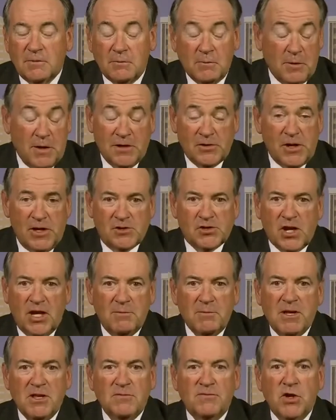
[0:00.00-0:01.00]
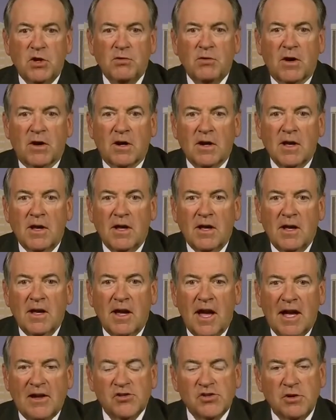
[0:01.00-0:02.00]
is going to be the viewer. Mm-hmm. Right.
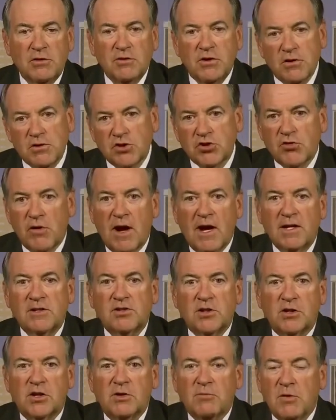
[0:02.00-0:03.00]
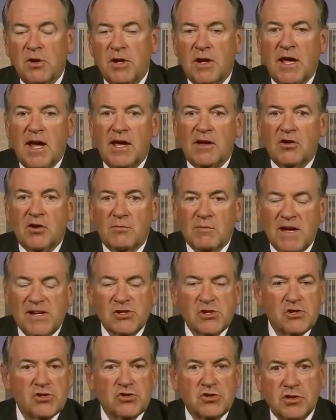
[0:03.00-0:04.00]
And so you're trying to communicate your
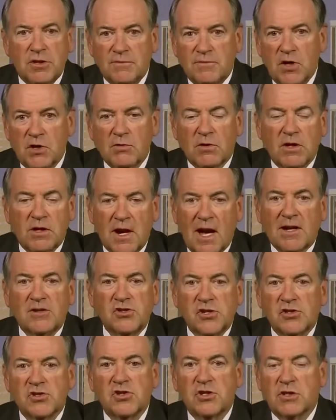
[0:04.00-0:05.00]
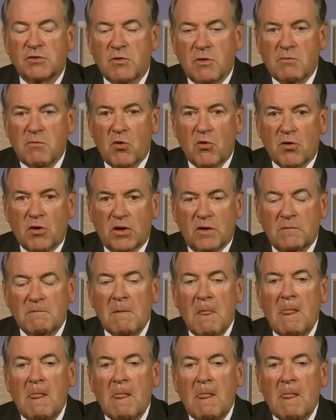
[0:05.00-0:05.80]
message to the viewer, not just to the reporter.